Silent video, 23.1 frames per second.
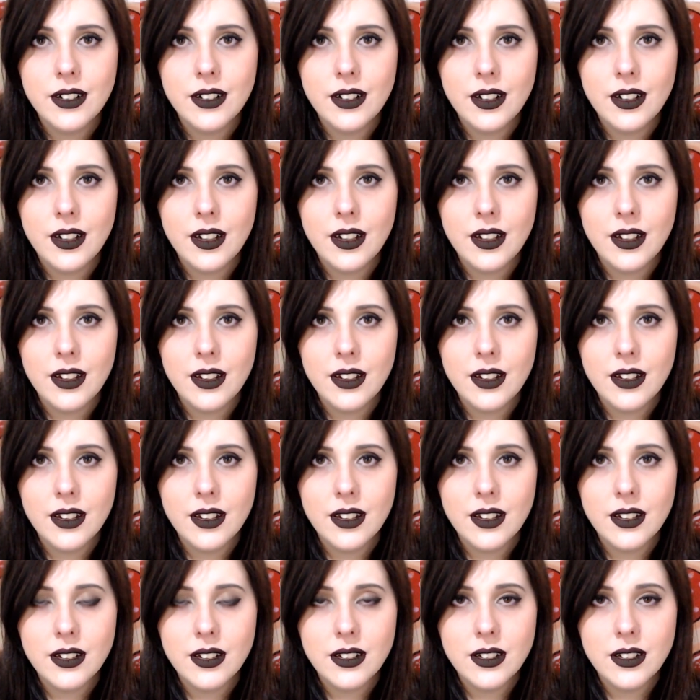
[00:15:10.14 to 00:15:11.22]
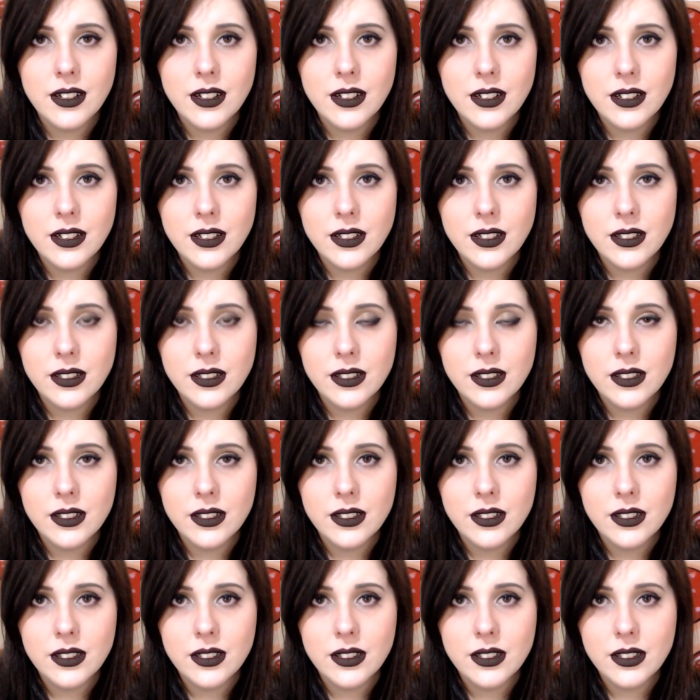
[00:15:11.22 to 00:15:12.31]

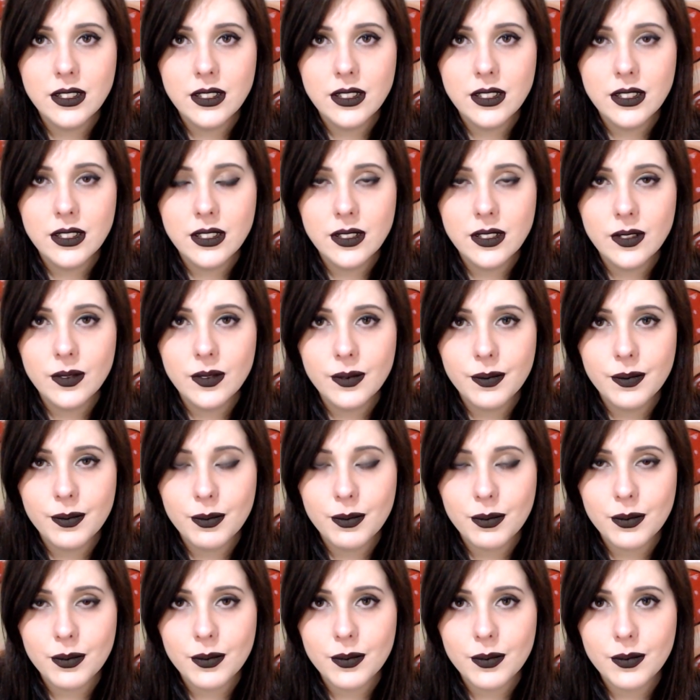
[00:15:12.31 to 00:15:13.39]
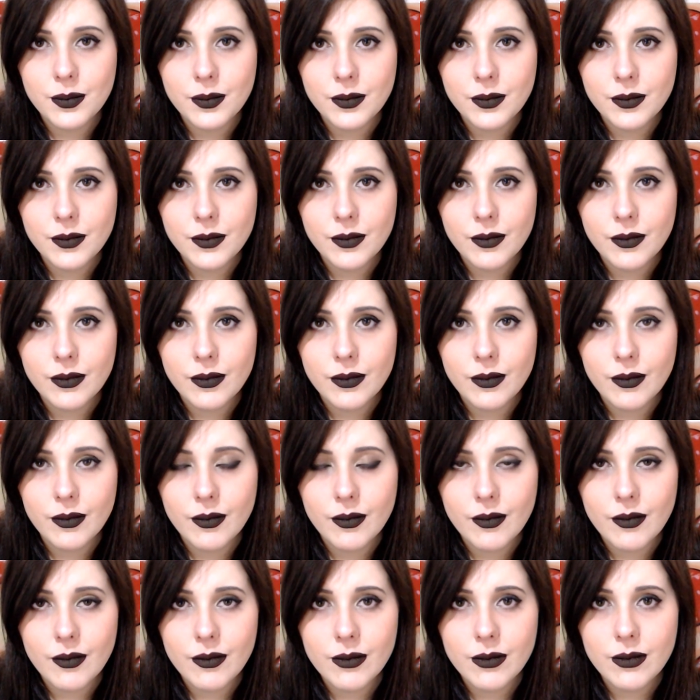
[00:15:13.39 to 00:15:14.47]

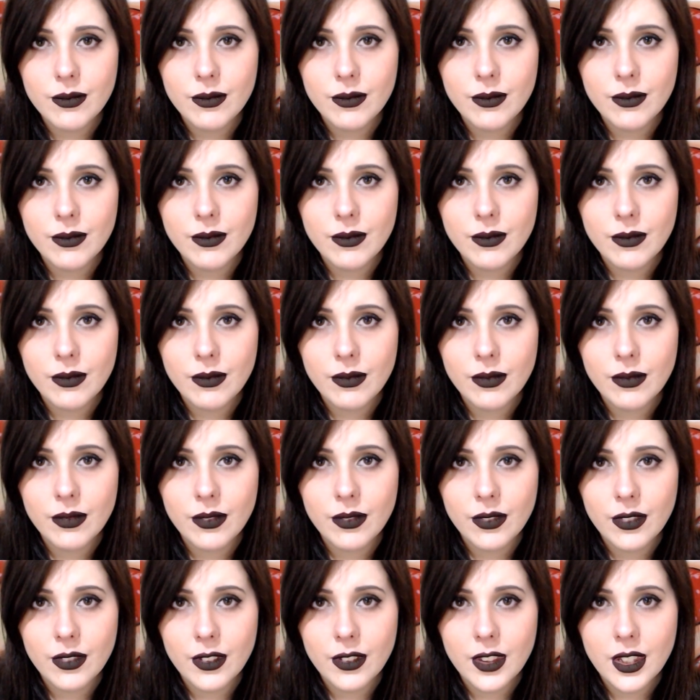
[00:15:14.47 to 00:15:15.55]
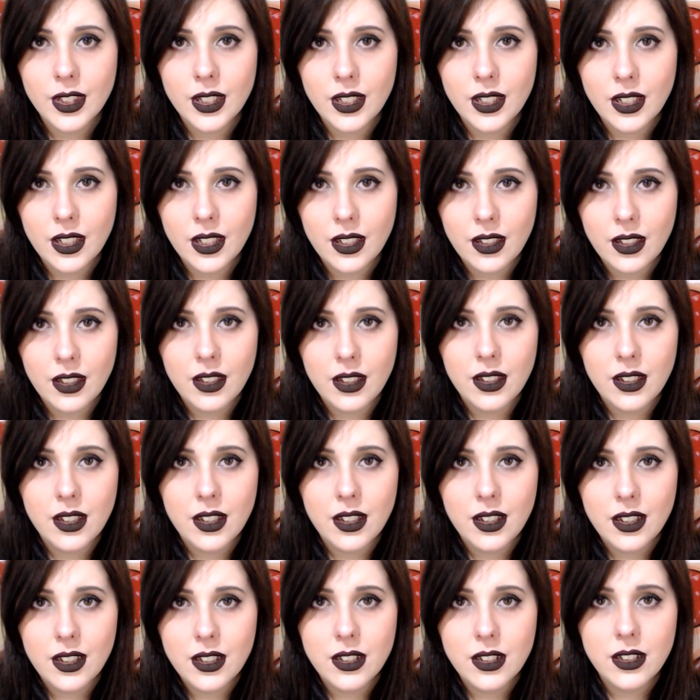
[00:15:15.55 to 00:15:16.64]

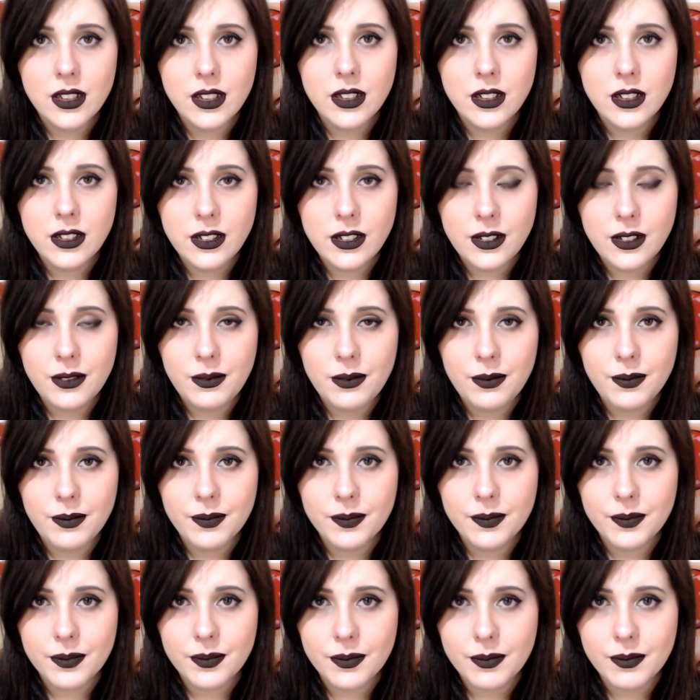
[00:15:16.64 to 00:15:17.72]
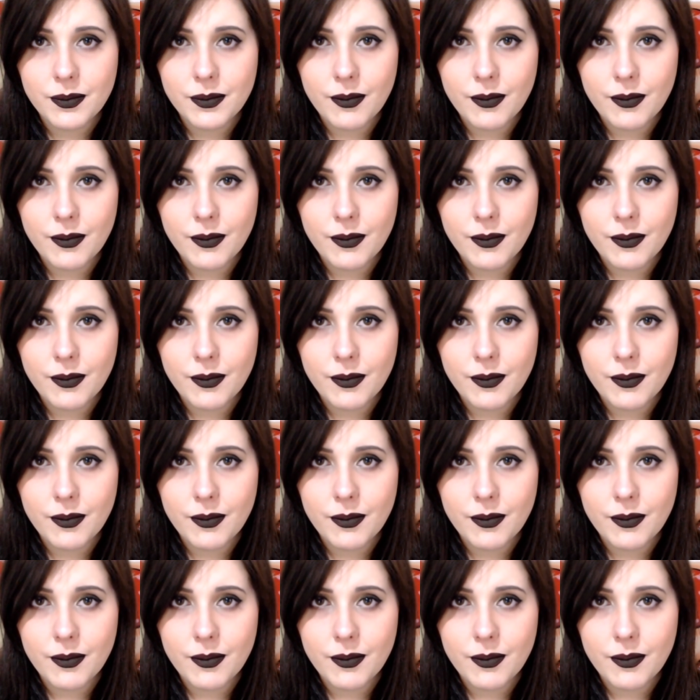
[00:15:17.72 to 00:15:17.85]
(silence)